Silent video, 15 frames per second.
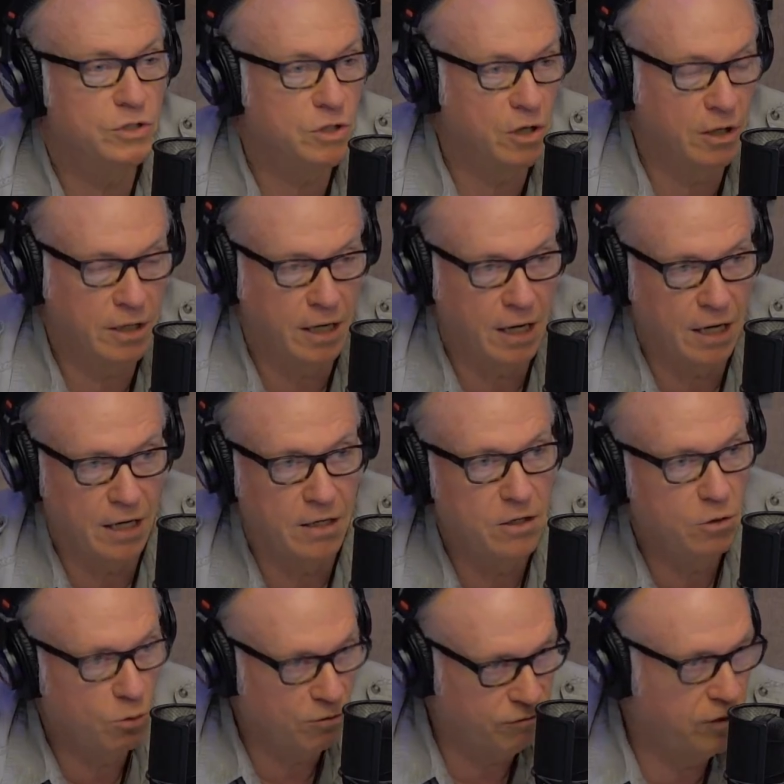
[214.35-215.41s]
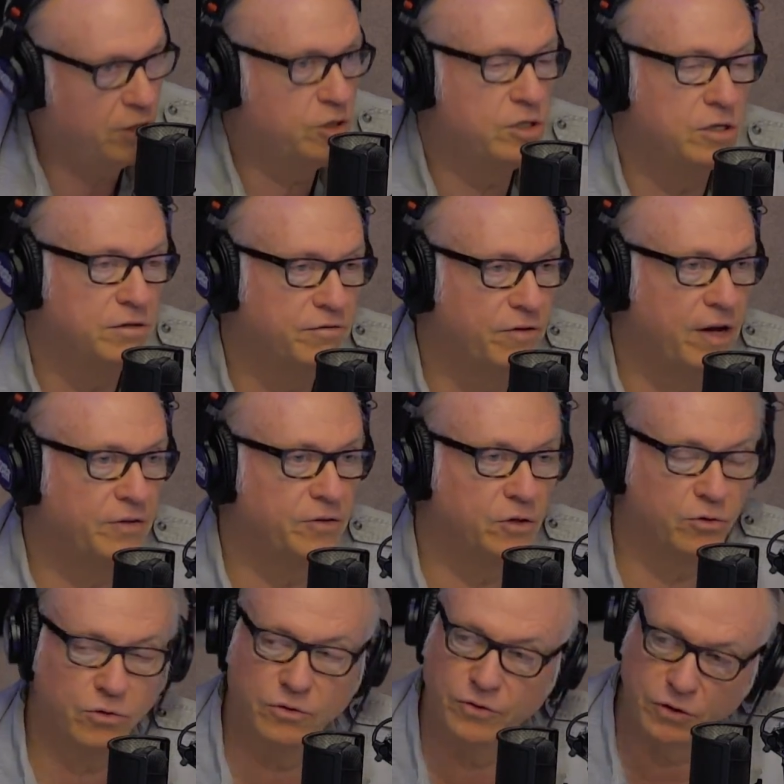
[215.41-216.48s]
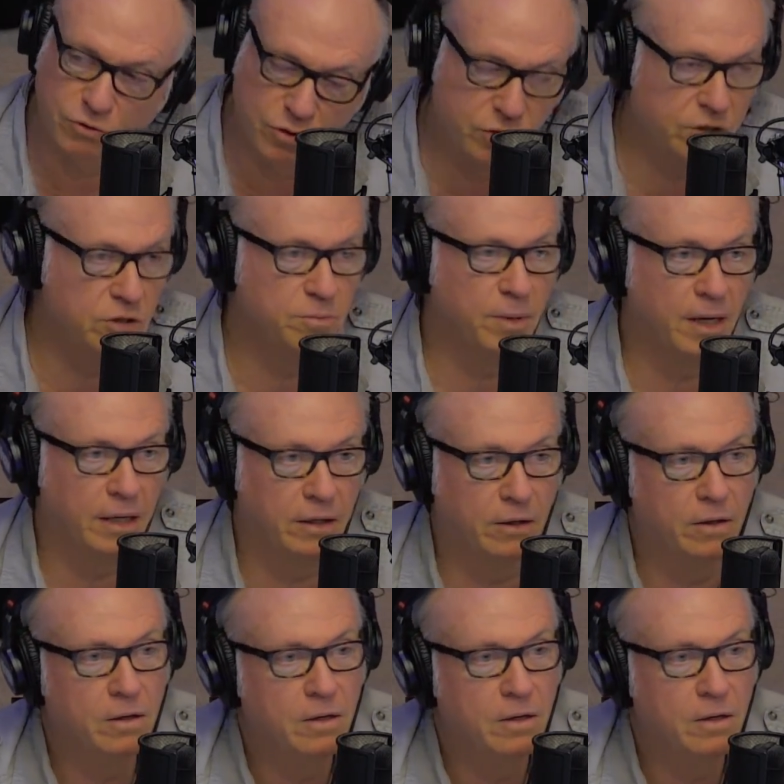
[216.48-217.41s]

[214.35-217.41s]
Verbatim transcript: Talking Again." No reflection on the fact that Kristi's back here.